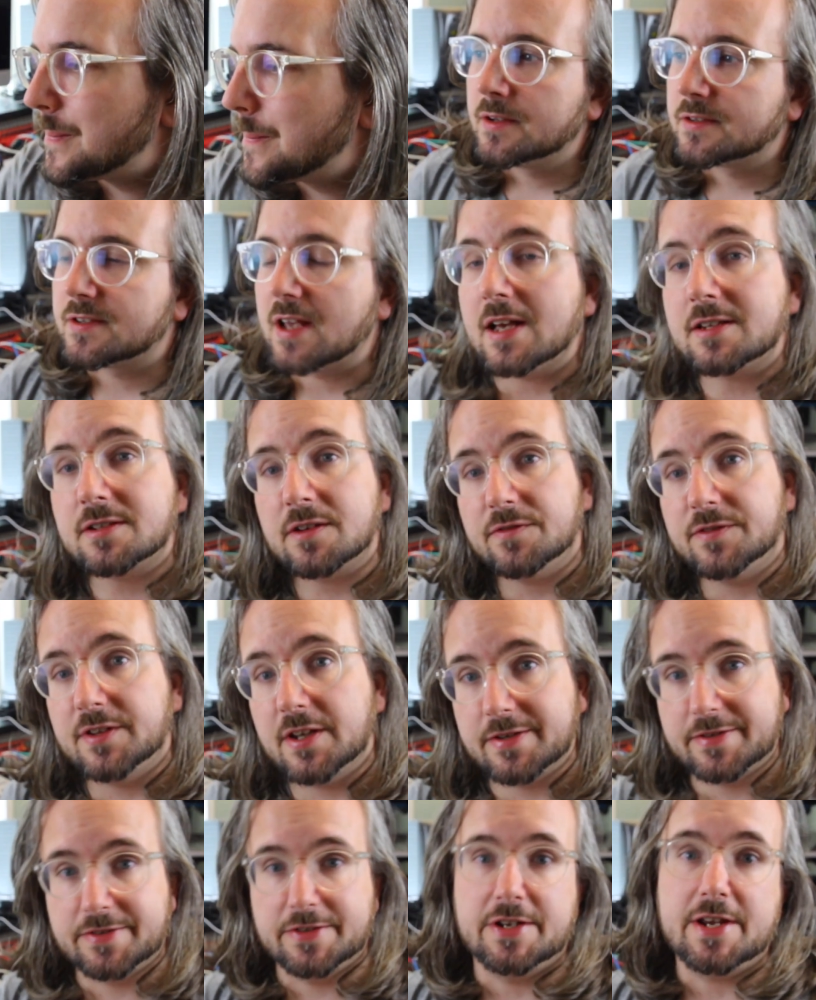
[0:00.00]
So as of
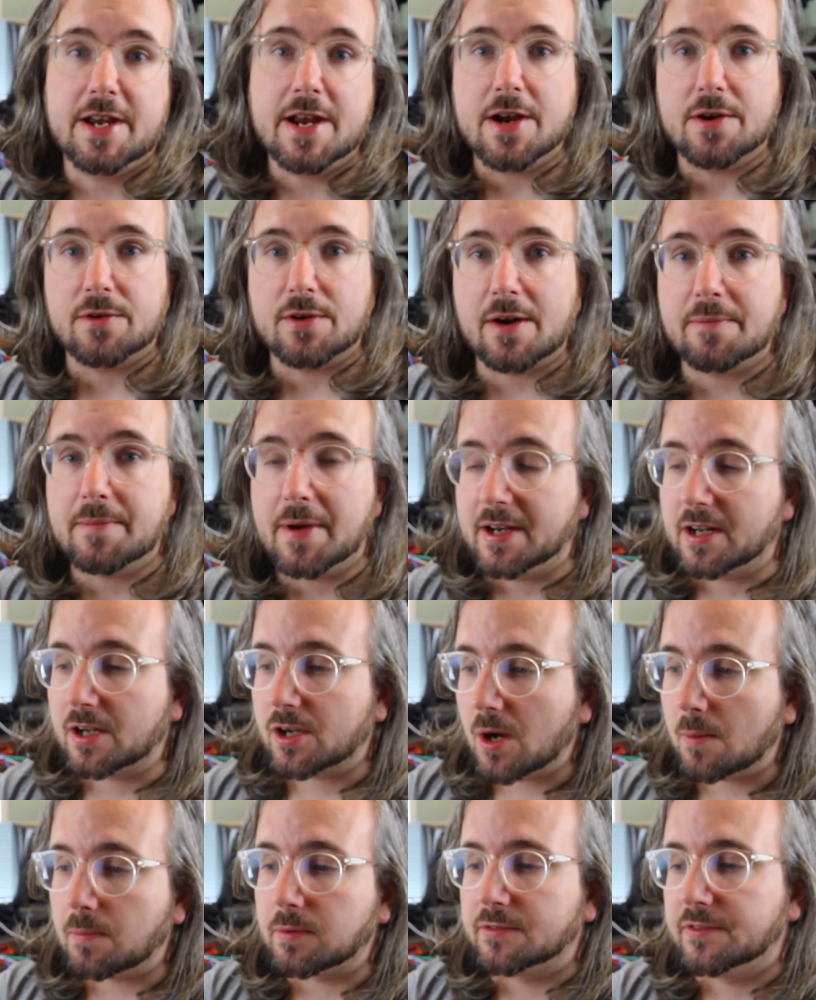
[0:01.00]
this year, I made a
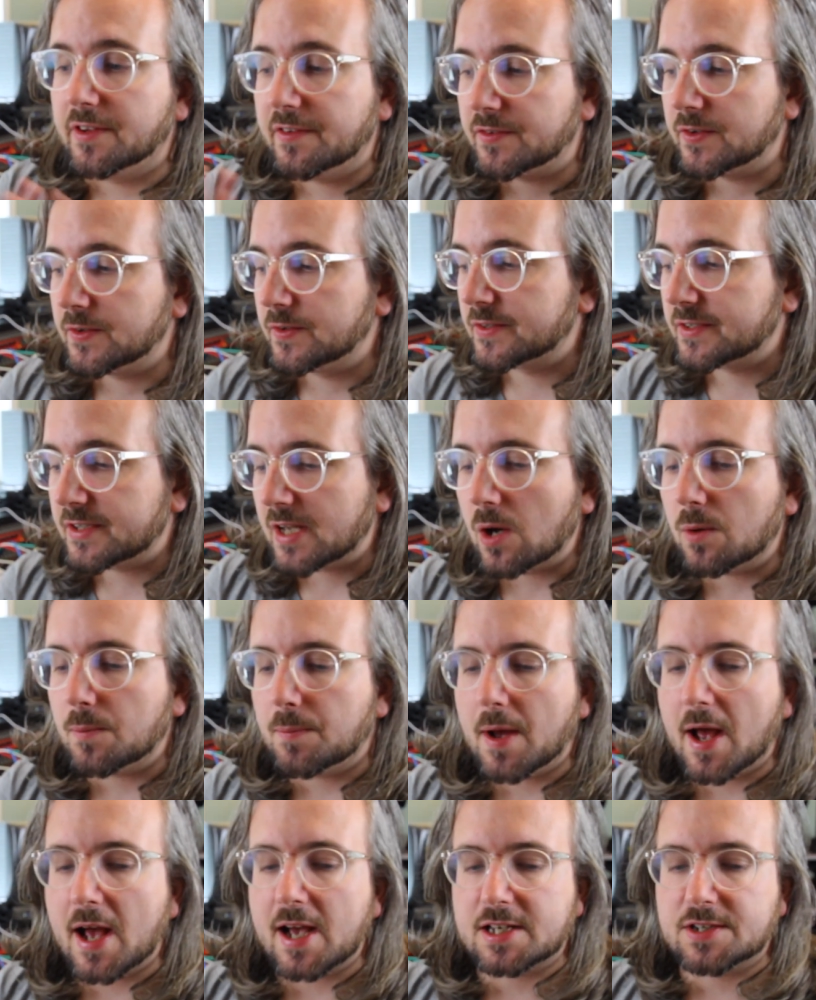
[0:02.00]
couple of different sound
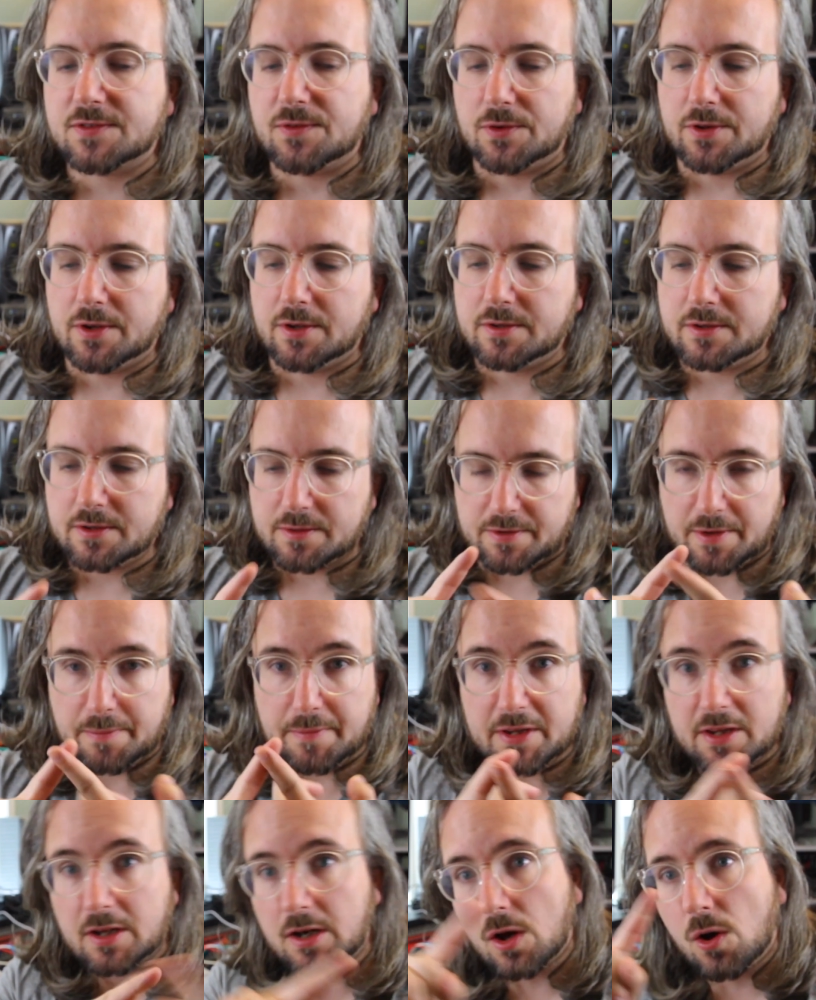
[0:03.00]
packs for the
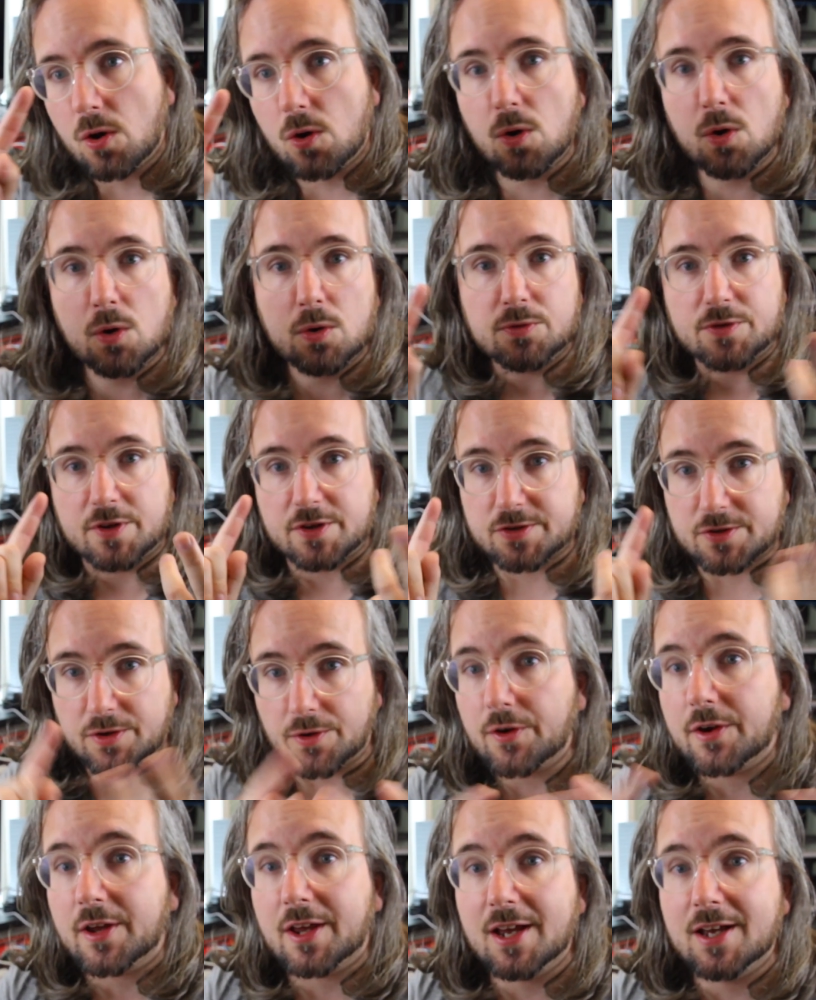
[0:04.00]
Minilogue, the
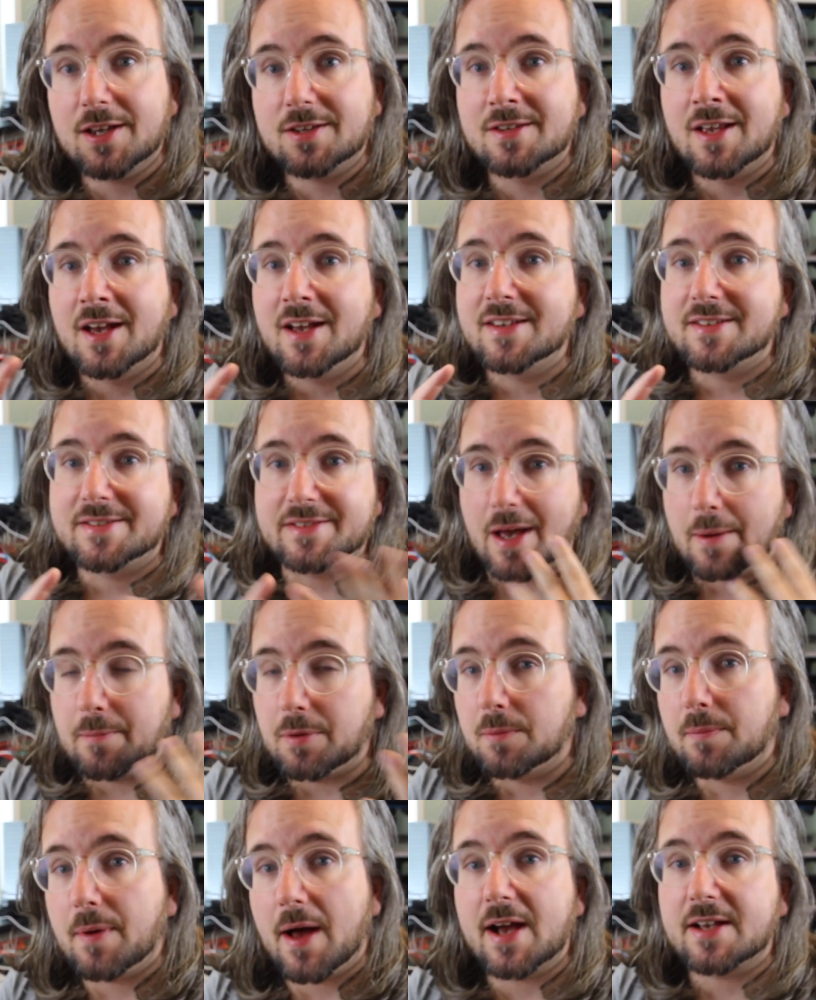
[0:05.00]
circuit,
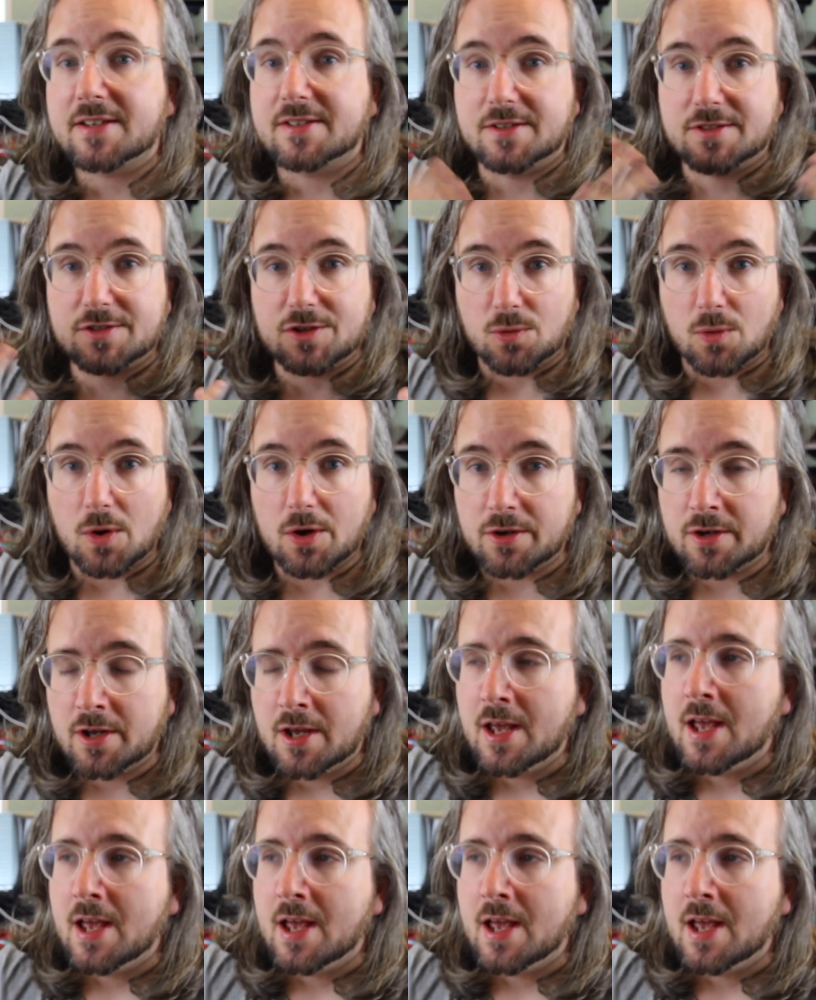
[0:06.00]
sample packs, and so on.